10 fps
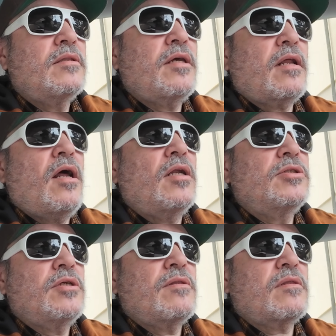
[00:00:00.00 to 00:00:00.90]

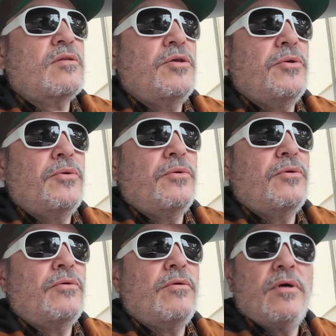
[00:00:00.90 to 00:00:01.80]
technologies
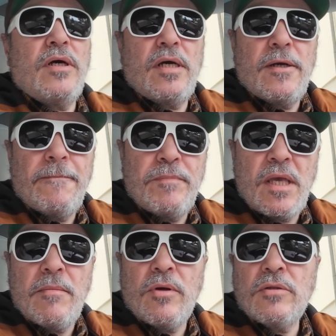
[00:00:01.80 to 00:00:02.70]
to
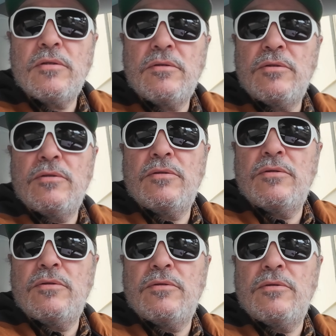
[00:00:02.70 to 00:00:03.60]
be able
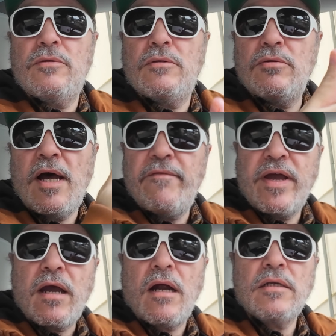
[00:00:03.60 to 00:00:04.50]
to have a
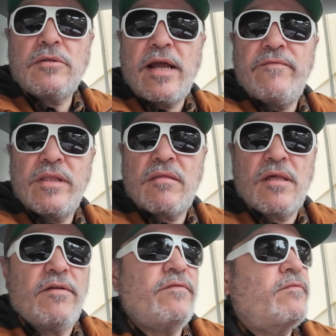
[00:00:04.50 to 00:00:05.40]
car drive
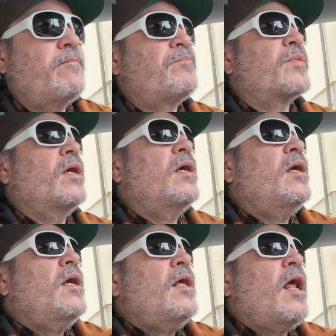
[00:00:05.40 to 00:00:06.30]
itself.
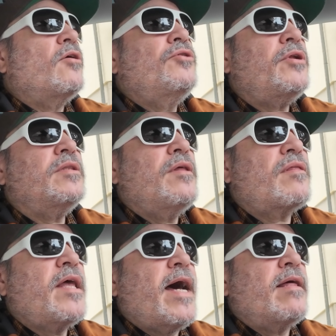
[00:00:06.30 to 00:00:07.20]
Now, during
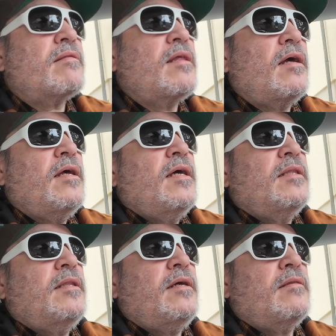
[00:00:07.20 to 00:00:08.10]
this test,
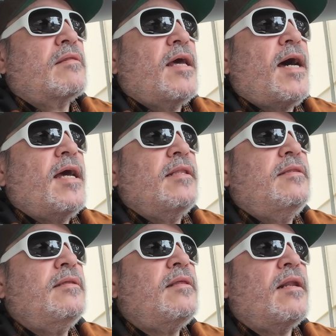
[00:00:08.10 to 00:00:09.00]
this guy
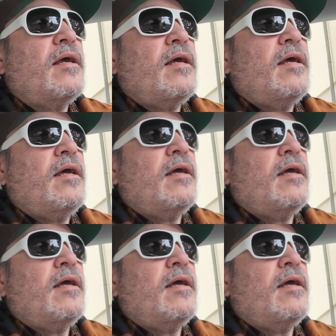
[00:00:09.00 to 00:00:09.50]
didn't